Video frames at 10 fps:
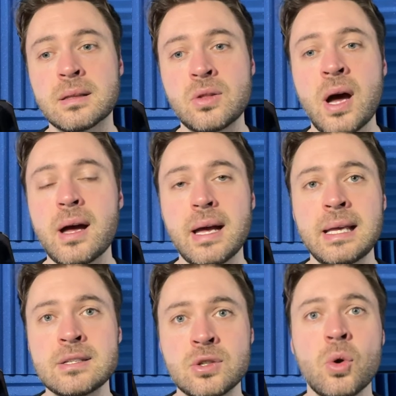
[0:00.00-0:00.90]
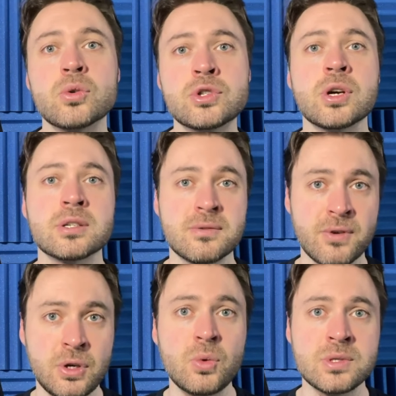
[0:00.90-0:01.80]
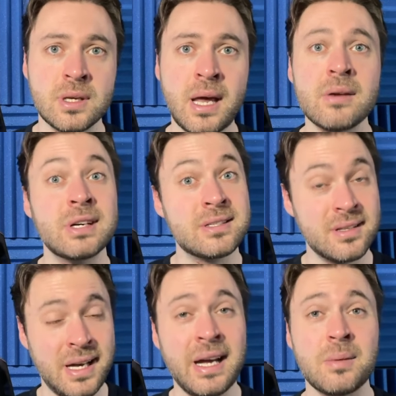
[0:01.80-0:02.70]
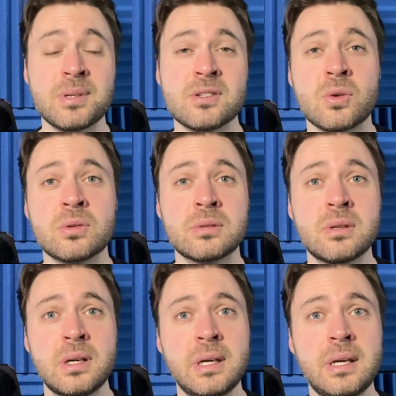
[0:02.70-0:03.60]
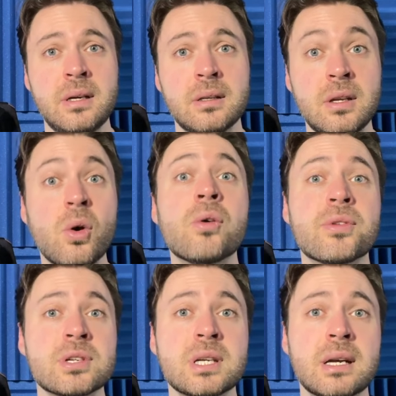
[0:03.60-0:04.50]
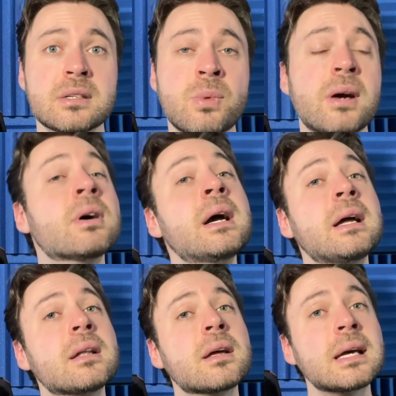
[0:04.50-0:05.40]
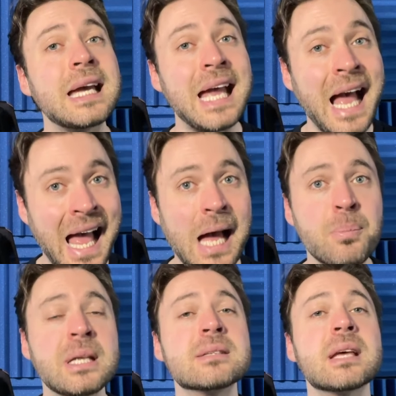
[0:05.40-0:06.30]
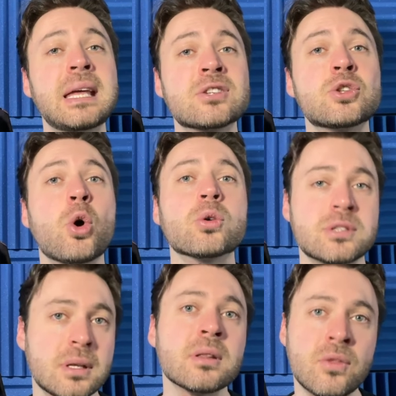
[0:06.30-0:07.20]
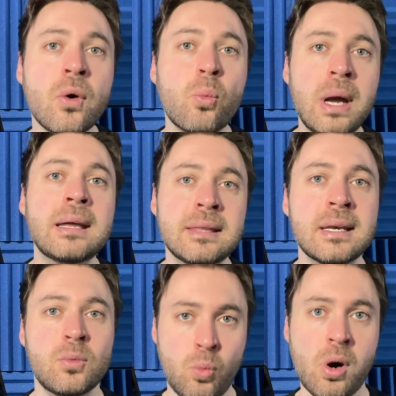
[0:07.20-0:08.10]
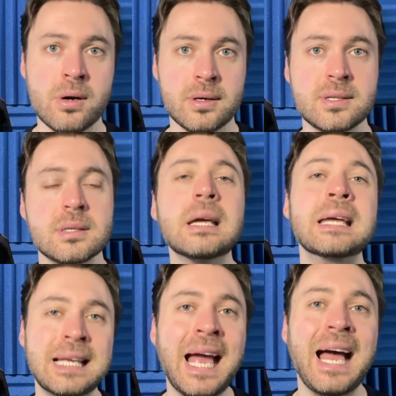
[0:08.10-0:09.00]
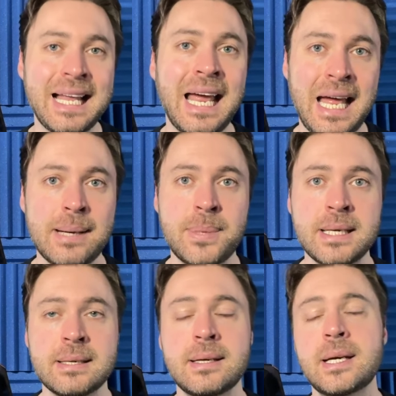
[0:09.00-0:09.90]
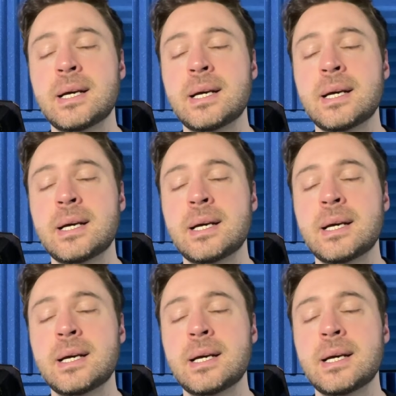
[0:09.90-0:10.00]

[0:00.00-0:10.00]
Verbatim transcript: that is not just for you as the narrator, that happens on the author side as well. It happens, it's not the way that it works. It can happen.